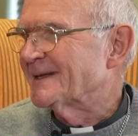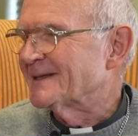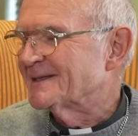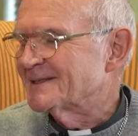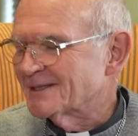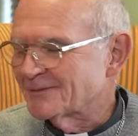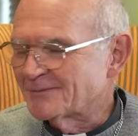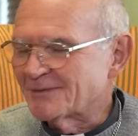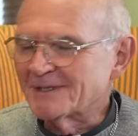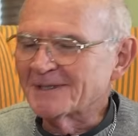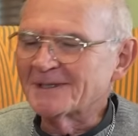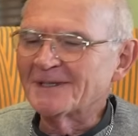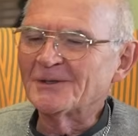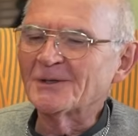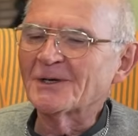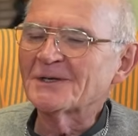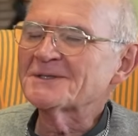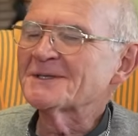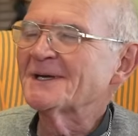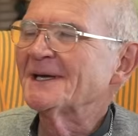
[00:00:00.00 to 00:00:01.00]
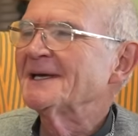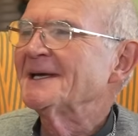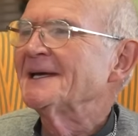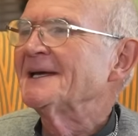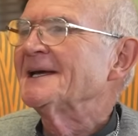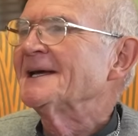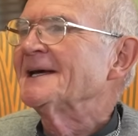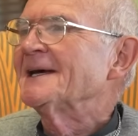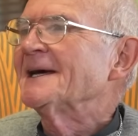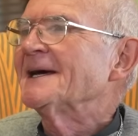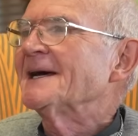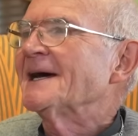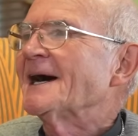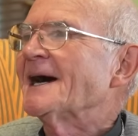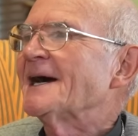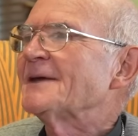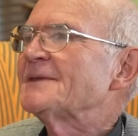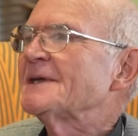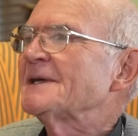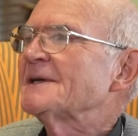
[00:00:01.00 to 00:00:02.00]
definitely not.
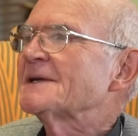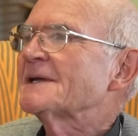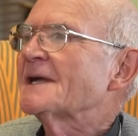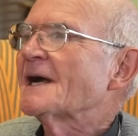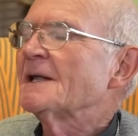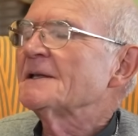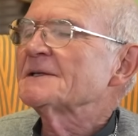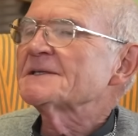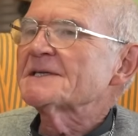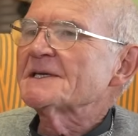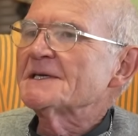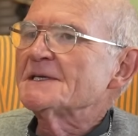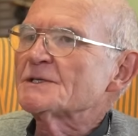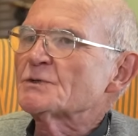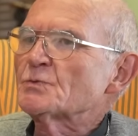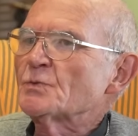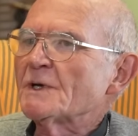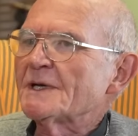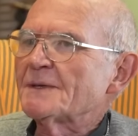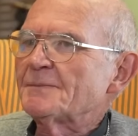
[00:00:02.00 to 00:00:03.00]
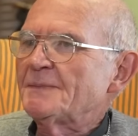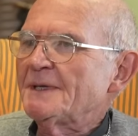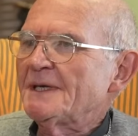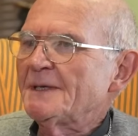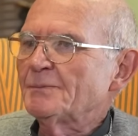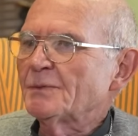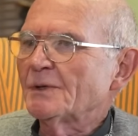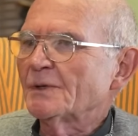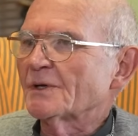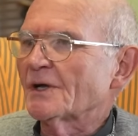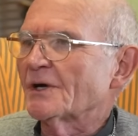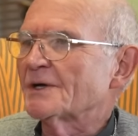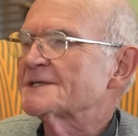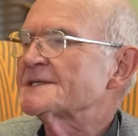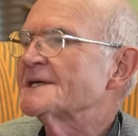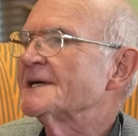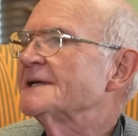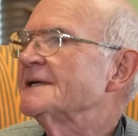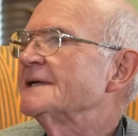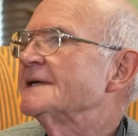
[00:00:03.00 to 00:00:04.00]
I think a cult is where people are
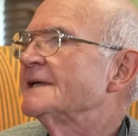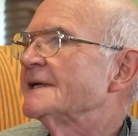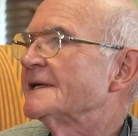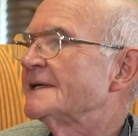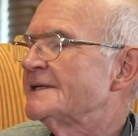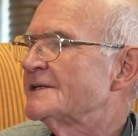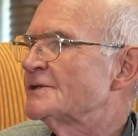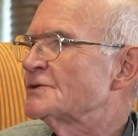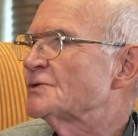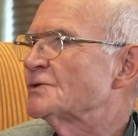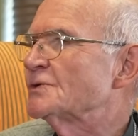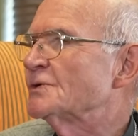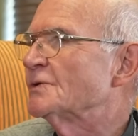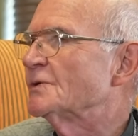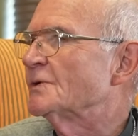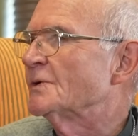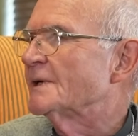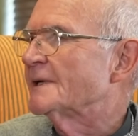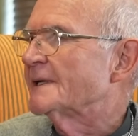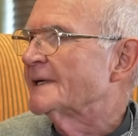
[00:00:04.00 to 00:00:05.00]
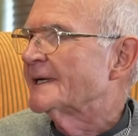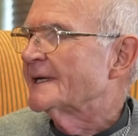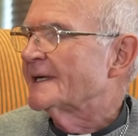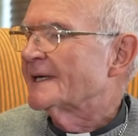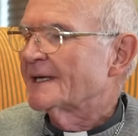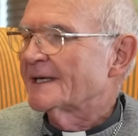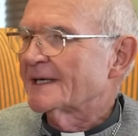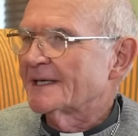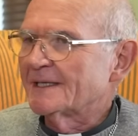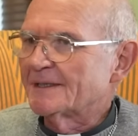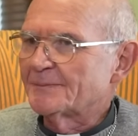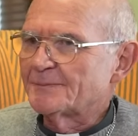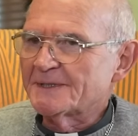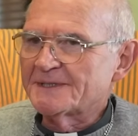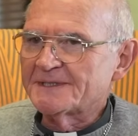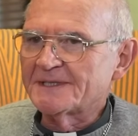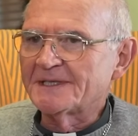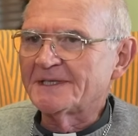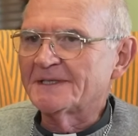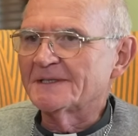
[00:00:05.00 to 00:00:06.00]
taken into a
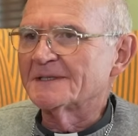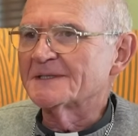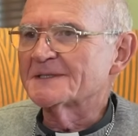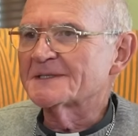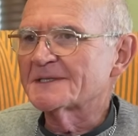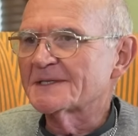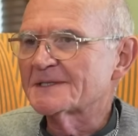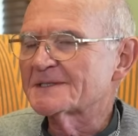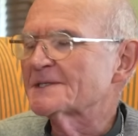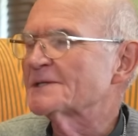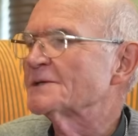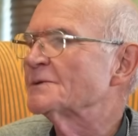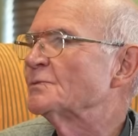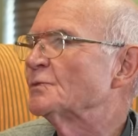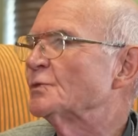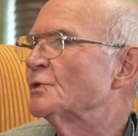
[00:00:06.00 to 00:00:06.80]
particular system